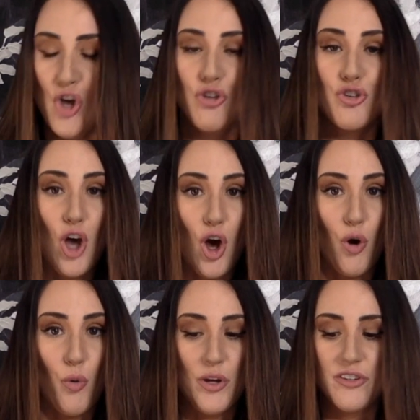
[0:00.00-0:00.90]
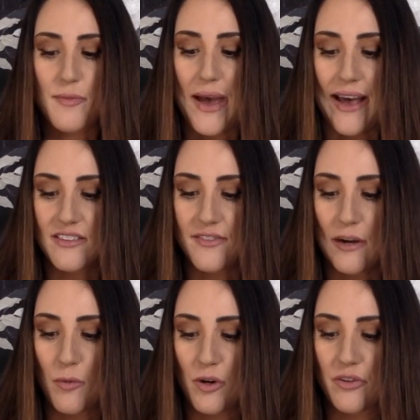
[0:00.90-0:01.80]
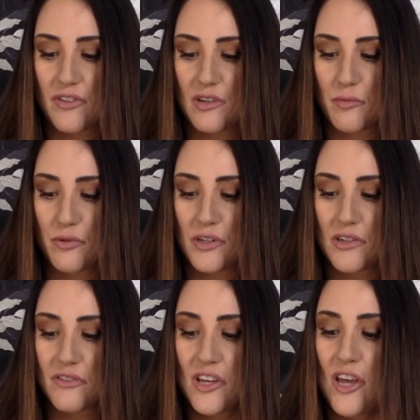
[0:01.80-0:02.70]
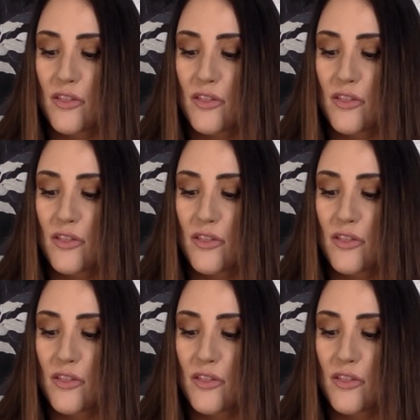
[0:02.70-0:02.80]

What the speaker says: So, to pacify workers and employers,